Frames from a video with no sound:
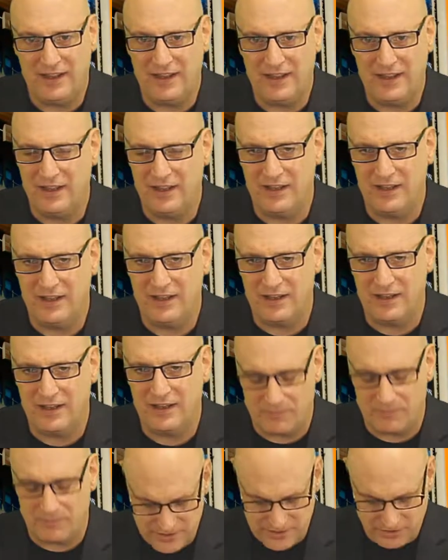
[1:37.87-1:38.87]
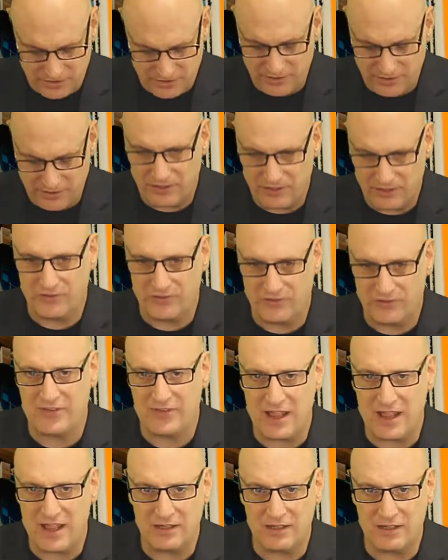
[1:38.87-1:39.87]
materials,
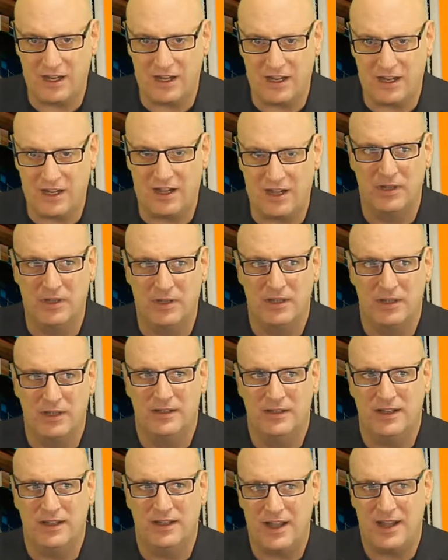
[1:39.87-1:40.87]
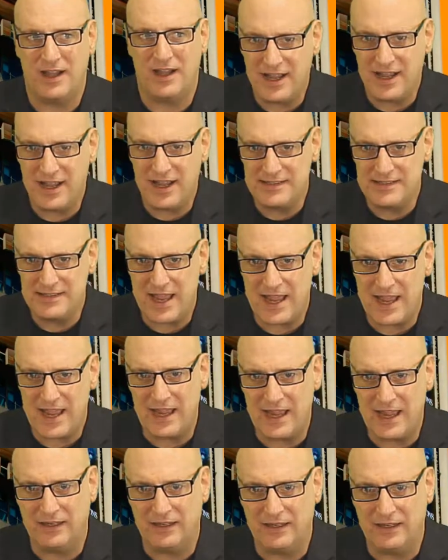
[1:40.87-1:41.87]
telecom, high
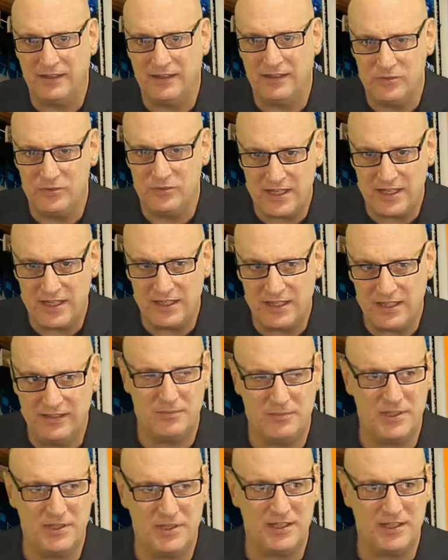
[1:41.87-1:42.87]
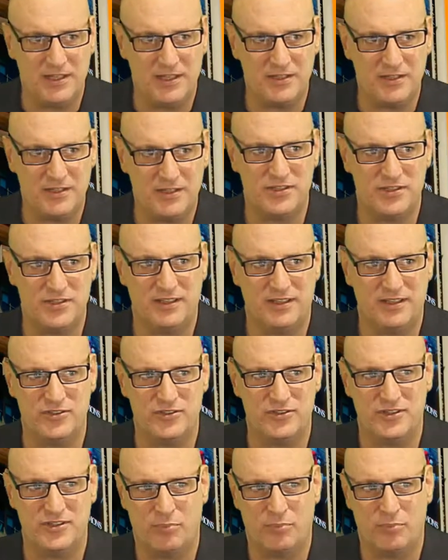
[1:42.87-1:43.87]
tech, utilities. I mean, that's just a
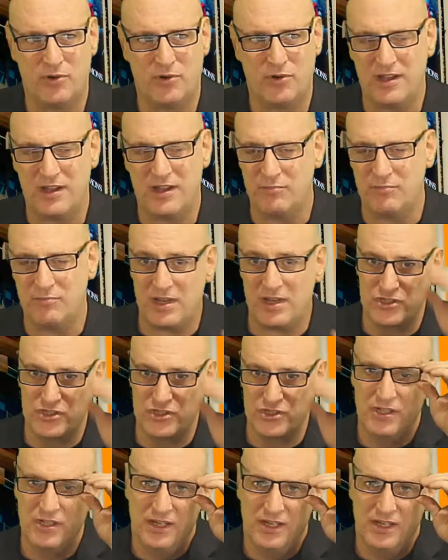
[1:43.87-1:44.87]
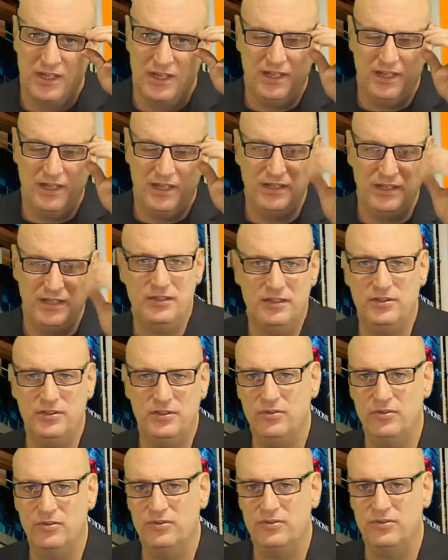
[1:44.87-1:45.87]
broad brush. And then
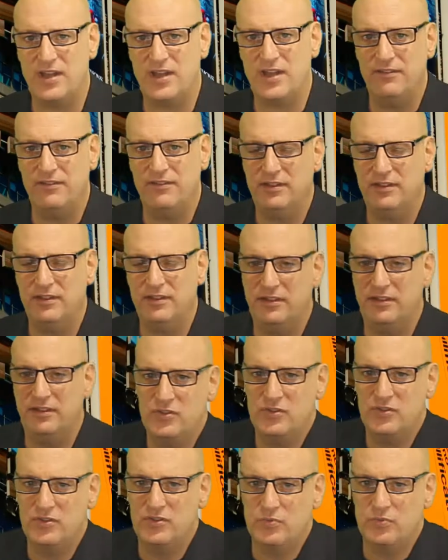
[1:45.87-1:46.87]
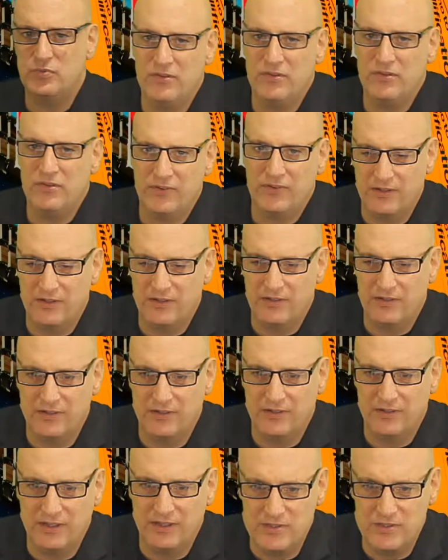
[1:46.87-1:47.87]
you dive into each one of those areas, and they
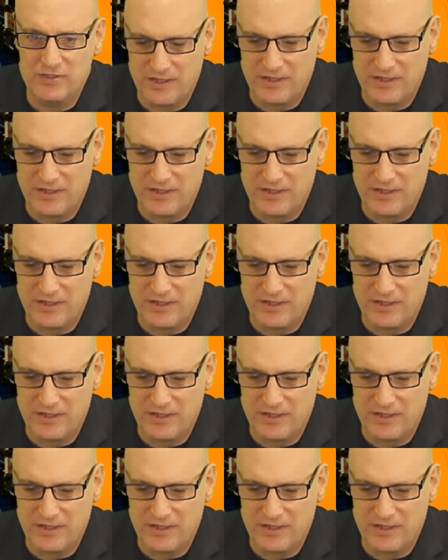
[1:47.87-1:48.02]
each have